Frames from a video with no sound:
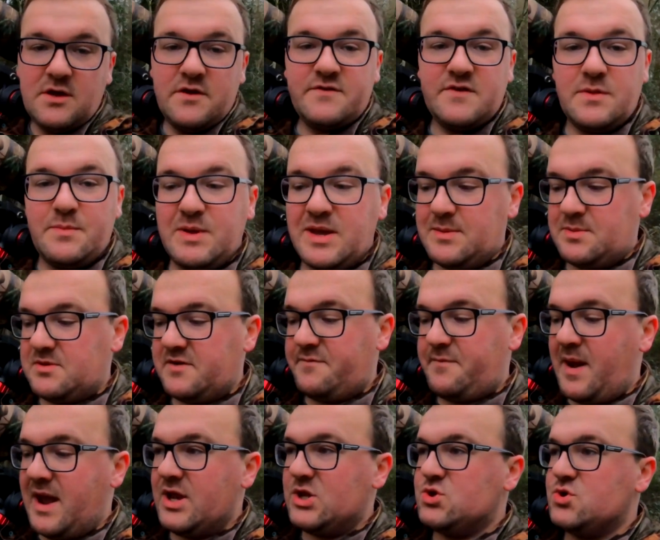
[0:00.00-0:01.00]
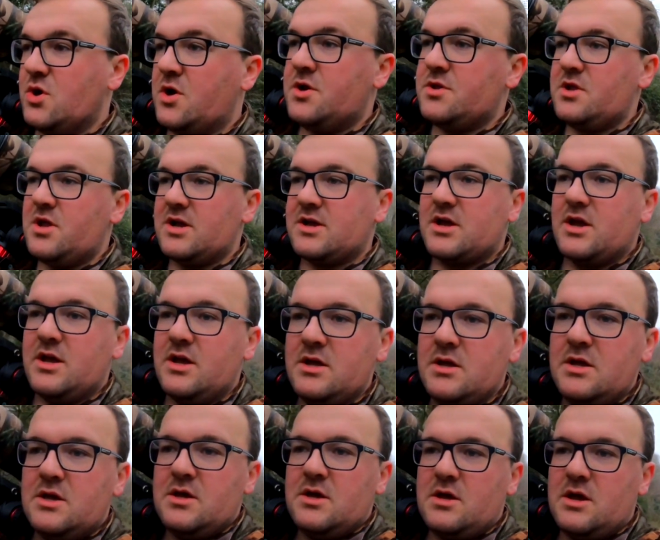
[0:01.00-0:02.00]
for the people of Patreon, like
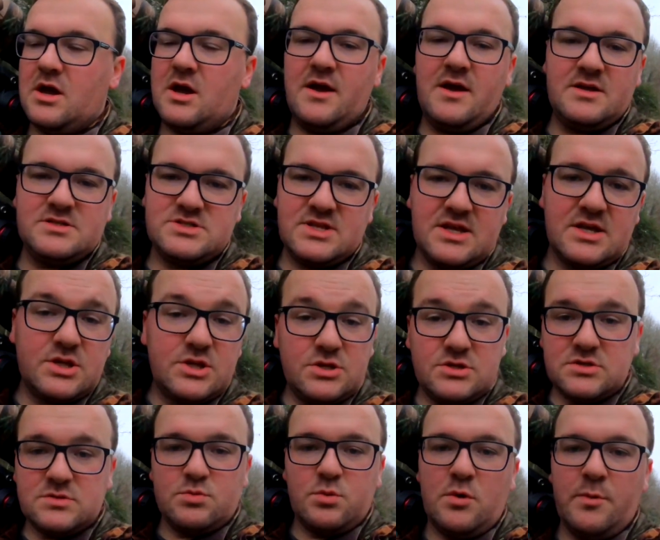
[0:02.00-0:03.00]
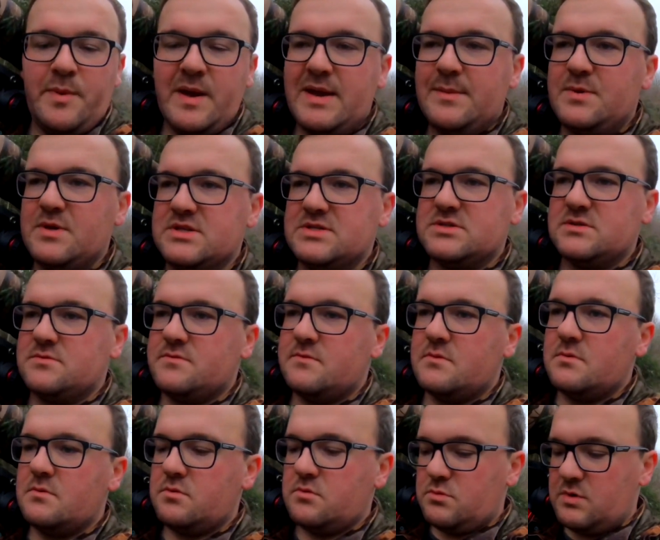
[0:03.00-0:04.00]
so they could use as wallpapers and
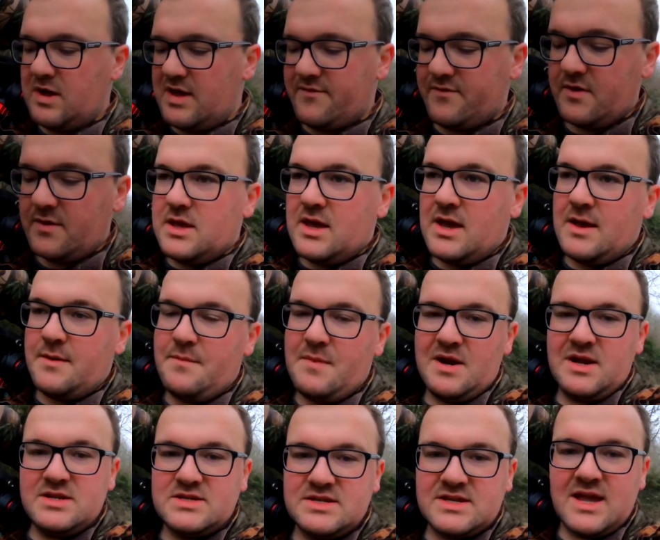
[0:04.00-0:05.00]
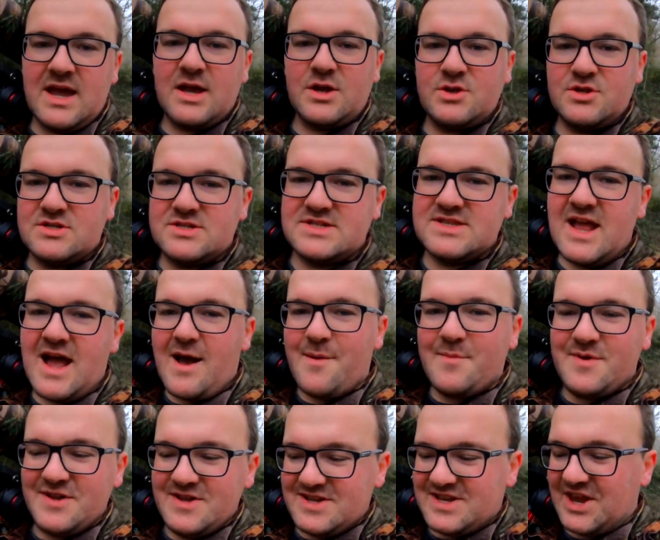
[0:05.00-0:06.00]
whatever. Yeah, managed to get a good
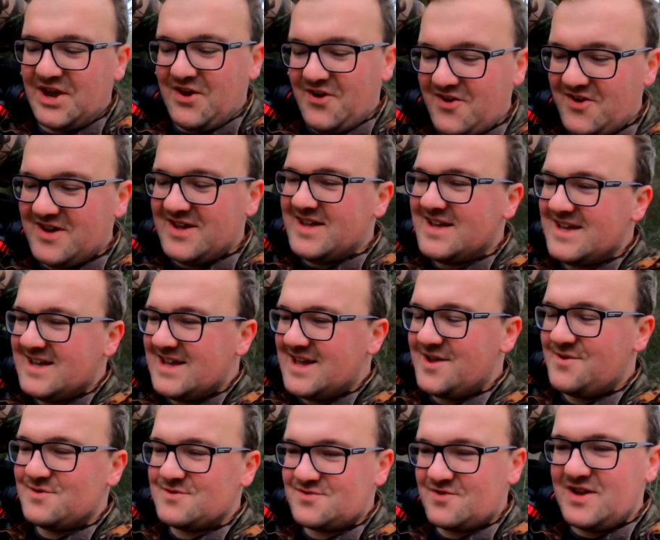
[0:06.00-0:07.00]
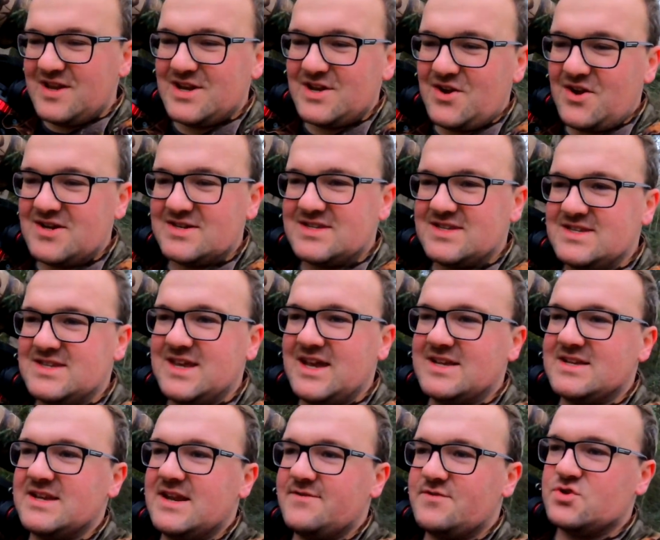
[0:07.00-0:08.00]
snap, so it was really nice to see. I
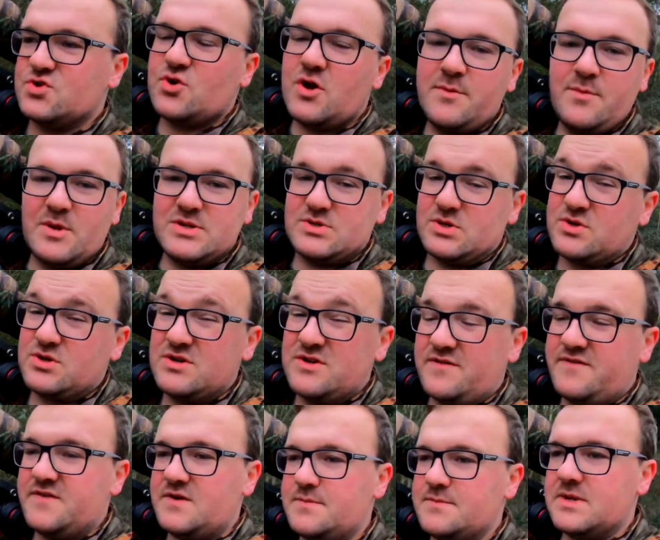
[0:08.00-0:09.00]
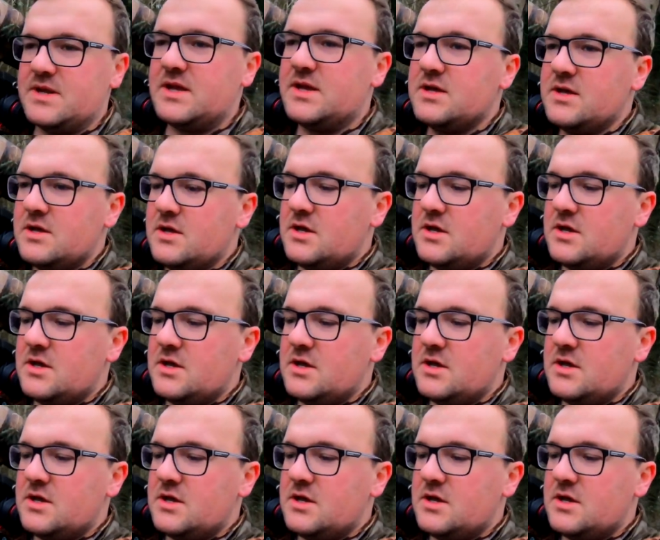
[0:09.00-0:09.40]
didn't have a tripod, so I couldn't have filmed it,